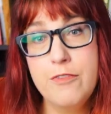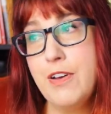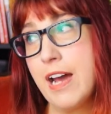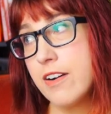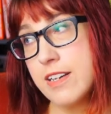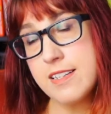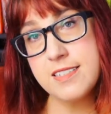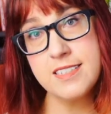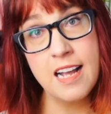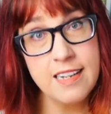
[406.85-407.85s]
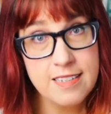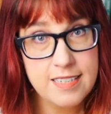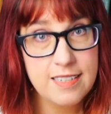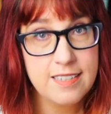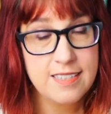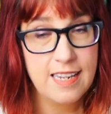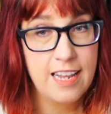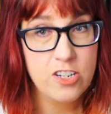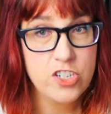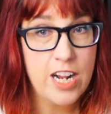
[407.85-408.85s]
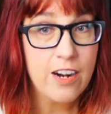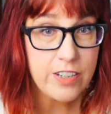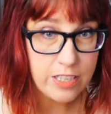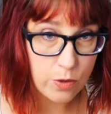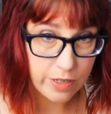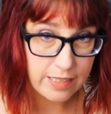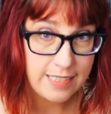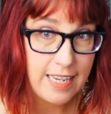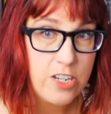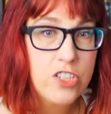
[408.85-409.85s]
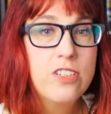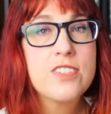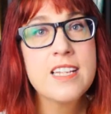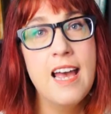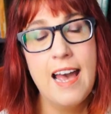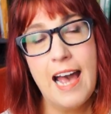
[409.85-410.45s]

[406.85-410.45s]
various scientists and charity organizations,